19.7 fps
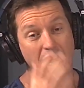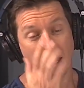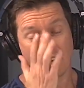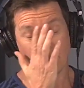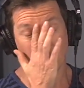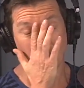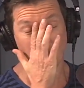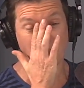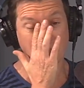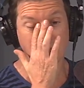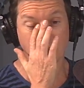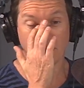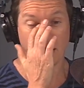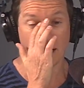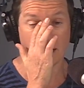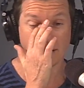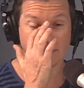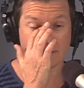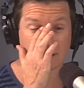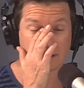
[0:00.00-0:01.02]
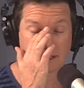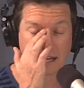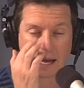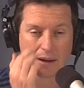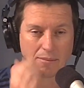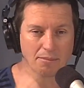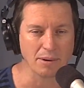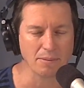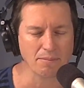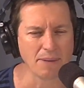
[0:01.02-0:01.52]
I don't know what you made of it,
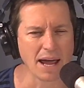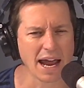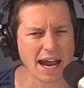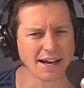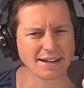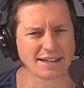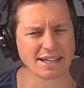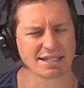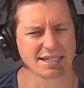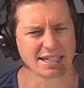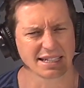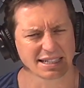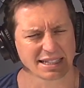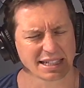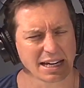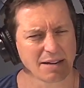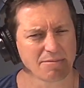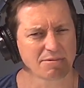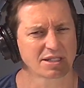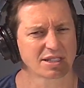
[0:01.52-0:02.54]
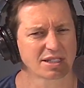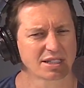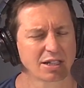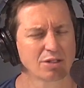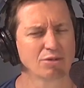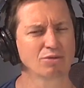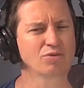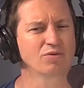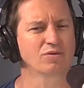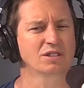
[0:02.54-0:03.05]
Sam, but man, there just seems
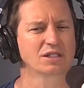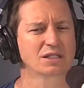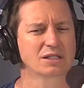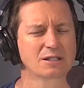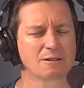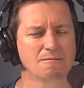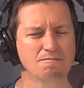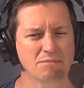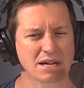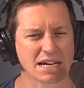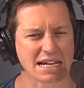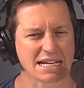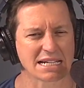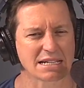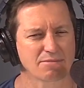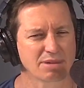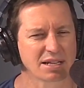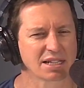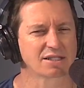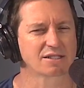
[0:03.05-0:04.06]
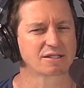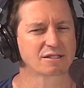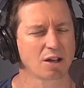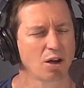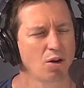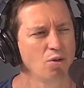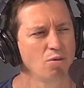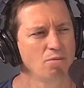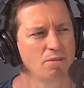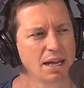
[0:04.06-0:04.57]
still to me to be
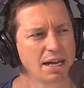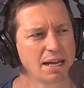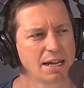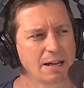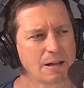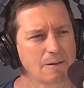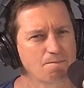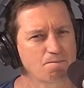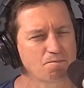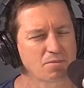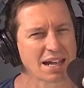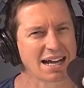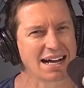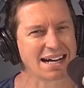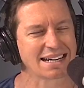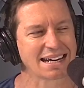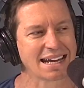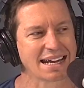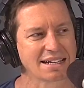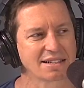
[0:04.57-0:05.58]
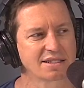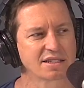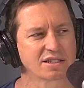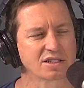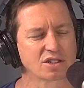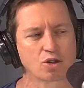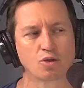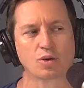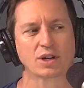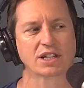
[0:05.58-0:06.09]
so many unanswered